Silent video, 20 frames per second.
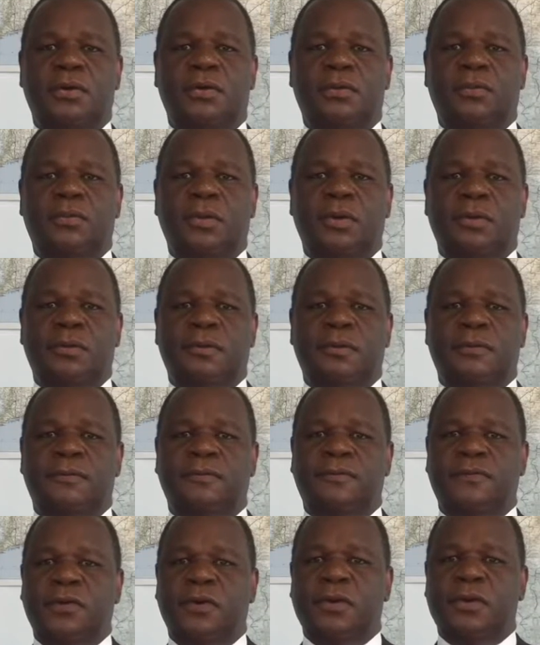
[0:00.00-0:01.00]
will
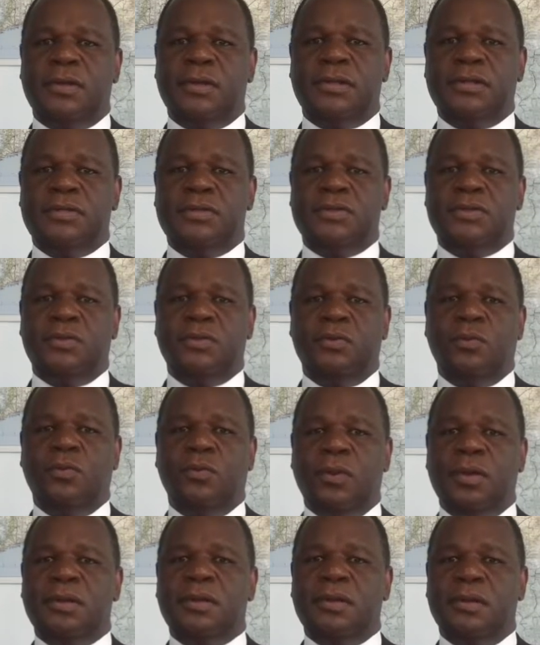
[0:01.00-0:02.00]
fall into
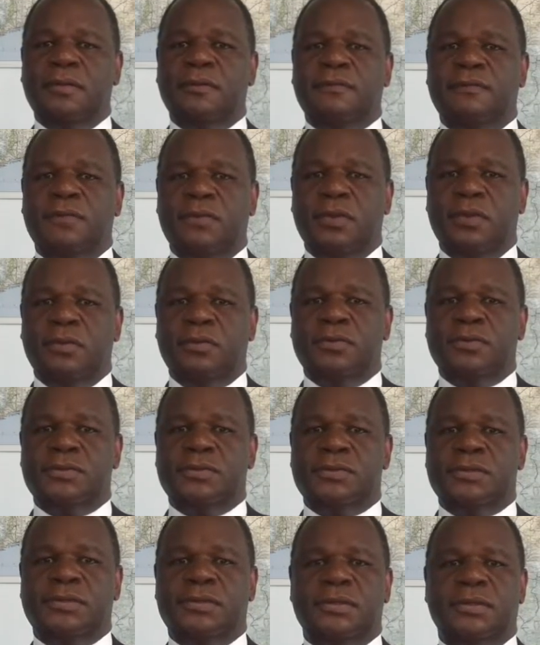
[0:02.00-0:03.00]
one of
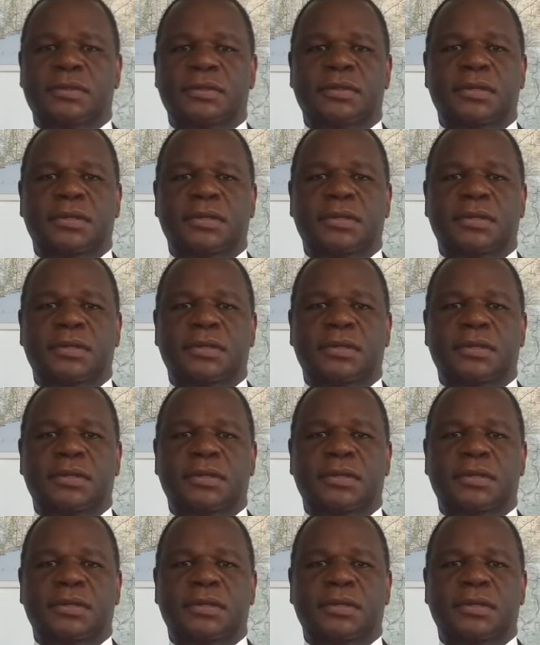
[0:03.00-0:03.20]
those